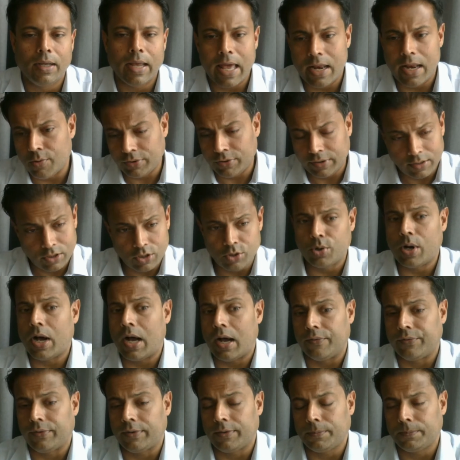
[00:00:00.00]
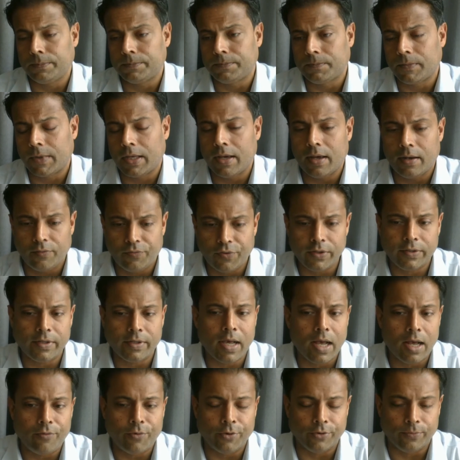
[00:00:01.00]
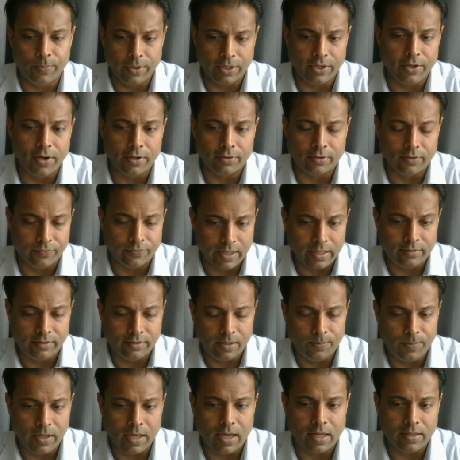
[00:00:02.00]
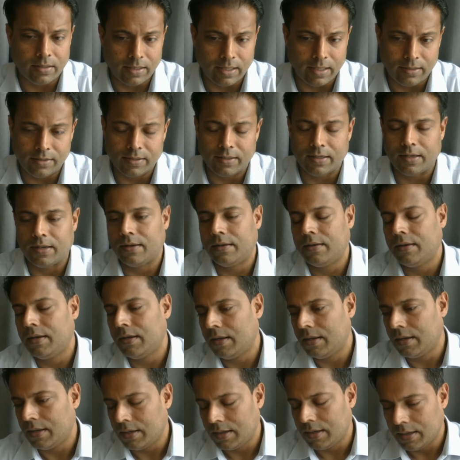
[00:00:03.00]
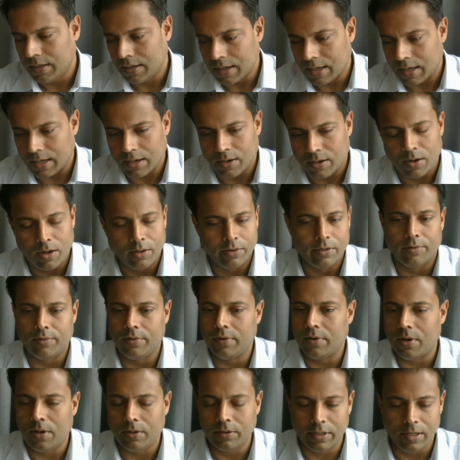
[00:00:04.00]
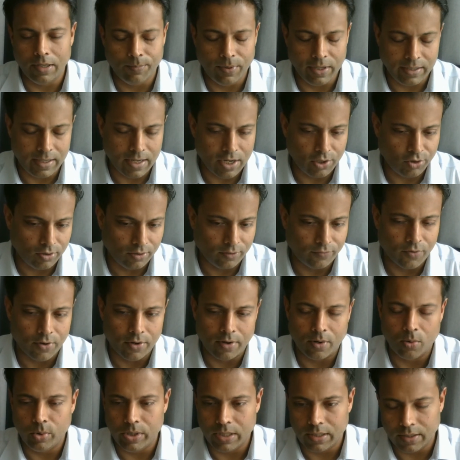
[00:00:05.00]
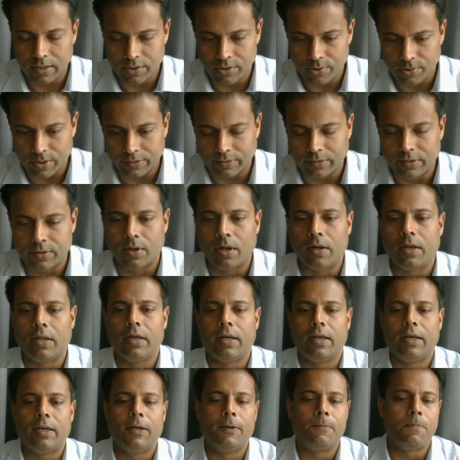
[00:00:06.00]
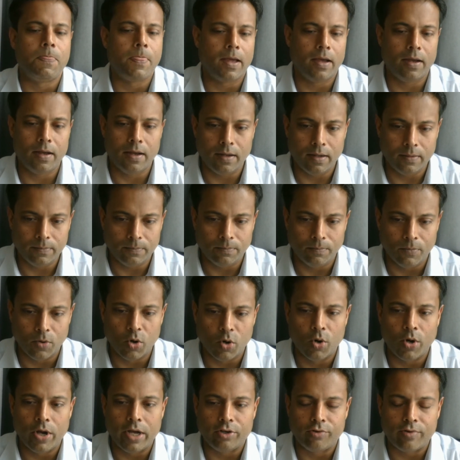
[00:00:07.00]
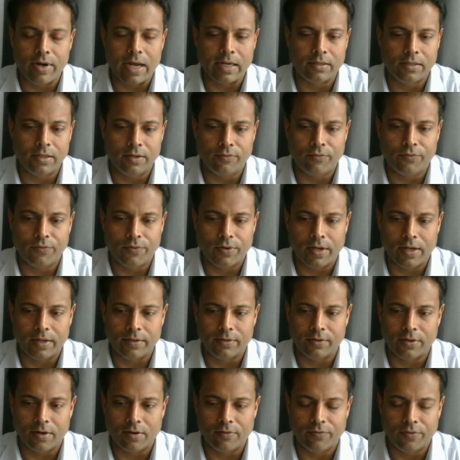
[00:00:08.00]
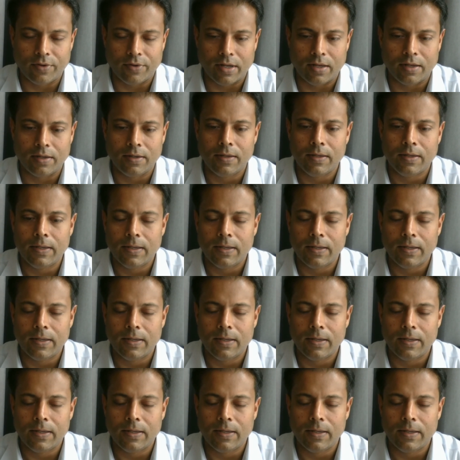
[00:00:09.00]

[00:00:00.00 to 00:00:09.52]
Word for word: And it was in two halves. Yeah, the first half was because of that CPI data, uh, all the all the implications for a weaker US dollar, uh, more attractive uh, sort of uh,